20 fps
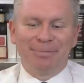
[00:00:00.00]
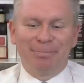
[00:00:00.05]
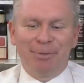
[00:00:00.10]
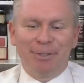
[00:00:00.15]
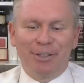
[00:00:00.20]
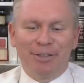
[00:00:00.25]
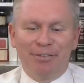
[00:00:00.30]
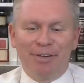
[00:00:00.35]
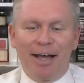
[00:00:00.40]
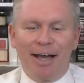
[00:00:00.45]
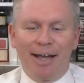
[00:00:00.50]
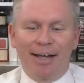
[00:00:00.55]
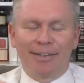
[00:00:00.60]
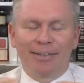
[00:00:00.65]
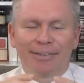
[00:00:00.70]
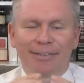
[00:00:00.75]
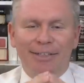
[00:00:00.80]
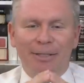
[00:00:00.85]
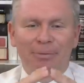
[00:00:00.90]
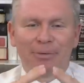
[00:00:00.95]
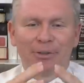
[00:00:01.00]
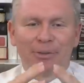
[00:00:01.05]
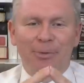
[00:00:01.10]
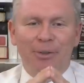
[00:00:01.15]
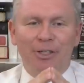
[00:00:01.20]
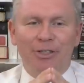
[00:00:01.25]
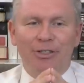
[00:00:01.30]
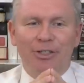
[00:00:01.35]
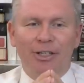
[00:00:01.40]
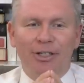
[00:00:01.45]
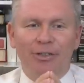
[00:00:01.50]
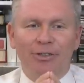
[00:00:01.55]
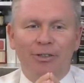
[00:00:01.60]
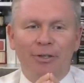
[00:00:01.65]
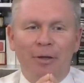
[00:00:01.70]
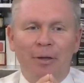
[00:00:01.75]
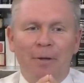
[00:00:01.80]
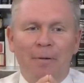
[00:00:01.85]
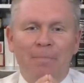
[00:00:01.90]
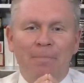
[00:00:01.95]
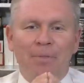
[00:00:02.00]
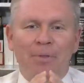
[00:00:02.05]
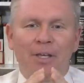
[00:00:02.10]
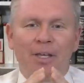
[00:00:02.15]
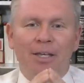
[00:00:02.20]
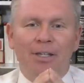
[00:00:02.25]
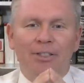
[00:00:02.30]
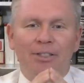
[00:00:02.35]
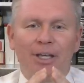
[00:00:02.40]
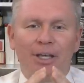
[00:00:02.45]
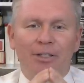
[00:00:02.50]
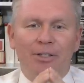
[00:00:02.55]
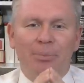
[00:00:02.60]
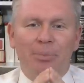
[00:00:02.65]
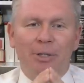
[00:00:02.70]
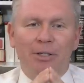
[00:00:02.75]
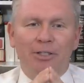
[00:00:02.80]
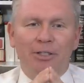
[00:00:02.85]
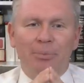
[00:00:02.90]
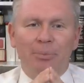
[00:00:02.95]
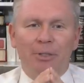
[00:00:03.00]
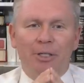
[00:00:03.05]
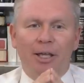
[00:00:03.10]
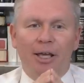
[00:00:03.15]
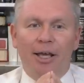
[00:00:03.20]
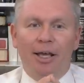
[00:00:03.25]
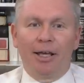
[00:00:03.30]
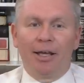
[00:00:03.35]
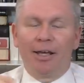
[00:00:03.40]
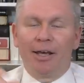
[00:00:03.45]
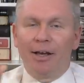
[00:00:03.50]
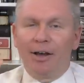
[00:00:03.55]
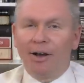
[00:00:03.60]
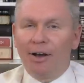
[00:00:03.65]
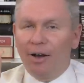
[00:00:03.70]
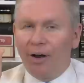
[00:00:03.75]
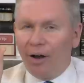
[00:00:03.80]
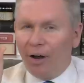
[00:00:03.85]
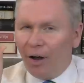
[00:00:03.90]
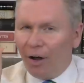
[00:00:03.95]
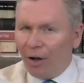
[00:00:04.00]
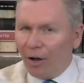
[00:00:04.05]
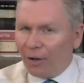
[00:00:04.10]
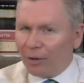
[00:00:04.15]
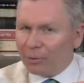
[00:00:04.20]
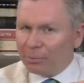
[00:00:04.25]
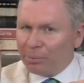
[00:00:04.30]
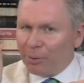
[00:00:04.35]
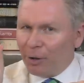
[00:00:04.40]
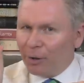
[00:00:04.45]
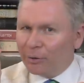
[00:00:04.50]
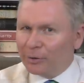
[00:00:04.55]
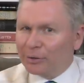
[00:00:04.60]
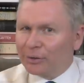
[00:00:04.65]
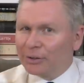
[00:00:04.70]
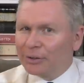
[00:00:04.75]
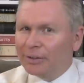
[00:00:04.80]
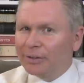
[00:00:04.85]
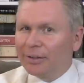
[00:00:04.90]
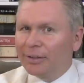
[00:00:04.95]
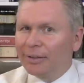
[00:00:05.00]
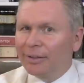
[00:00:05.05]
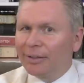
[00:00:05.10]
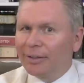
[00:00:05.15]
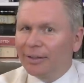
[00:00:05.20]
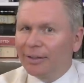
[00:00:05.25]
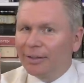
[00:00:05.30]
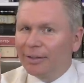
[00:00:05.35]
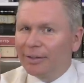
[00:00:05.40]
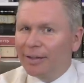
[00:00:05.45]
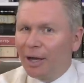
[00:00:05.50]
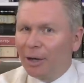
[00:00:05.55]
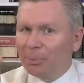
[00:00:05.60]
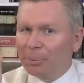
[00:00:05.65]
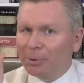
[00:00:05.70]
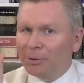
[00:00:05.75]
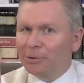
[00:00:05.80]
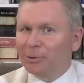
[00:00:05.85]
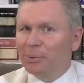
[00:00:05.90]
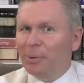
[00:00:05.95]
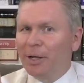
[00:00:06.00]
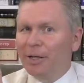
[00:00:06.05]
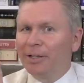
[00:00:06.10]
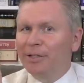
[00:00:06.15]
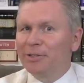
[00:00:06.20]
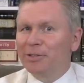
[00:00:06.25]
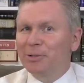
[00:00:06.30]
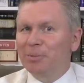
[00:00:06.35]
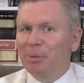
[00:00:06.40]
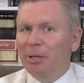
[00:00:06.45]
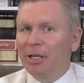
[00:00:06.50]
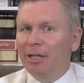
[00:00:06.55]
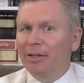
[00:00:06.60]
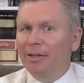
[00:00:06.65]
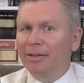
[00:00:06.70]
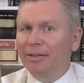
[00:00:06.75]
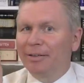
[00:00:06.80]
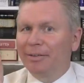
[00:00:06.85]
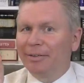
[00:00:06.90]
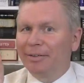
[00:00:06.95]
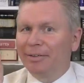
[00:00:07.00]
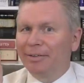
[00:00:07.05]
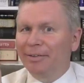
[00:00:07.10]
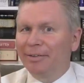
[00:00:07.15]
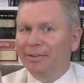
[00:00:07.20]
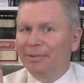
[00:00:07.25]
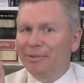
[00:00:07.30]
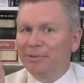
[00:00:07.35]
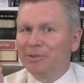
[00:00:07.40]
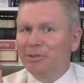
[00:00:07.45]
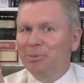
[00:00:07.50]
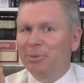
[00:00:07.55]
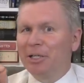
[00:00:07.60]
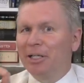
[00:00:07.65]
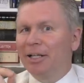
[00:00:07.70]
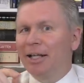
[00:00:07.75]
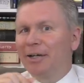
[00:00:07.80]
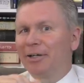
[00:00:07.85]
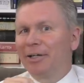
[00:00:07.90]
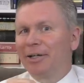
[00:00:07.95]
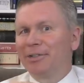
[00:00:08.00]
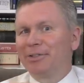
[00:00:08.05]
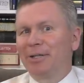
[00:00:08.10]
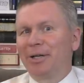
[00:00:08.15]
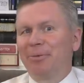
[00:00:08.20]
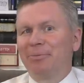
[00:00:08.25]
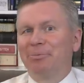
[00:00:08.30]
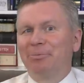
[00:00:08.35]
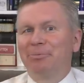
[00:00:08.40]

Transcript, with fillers: book of Acts, chapter 26, he said to President McKay, Almost thou persuadest me to be a Latter day Saint.